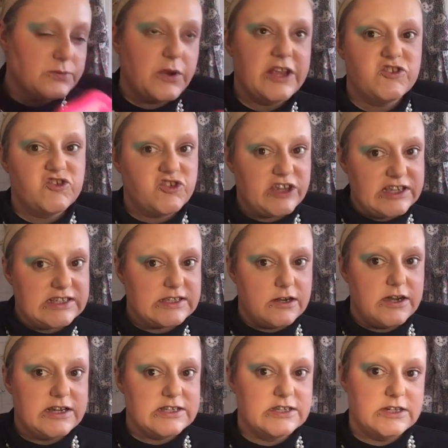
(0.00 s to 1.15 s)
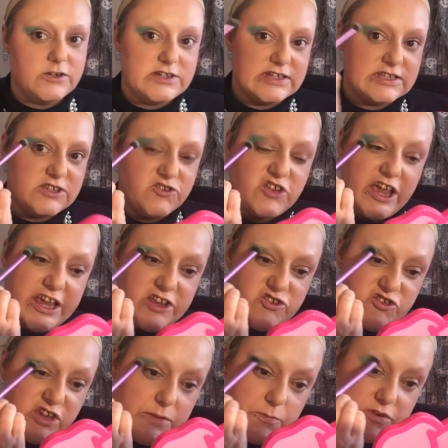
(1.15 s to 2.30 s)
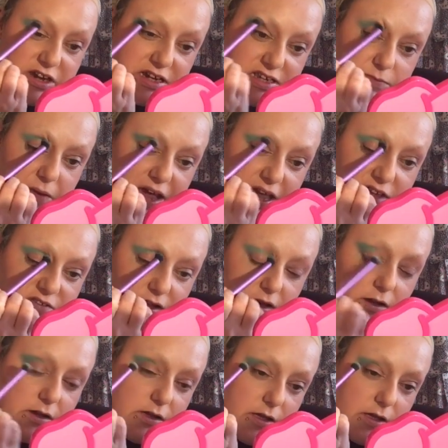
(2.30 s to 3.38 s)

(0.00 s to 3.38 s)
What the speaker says: when she started to notice a change in Brittany's behaviour.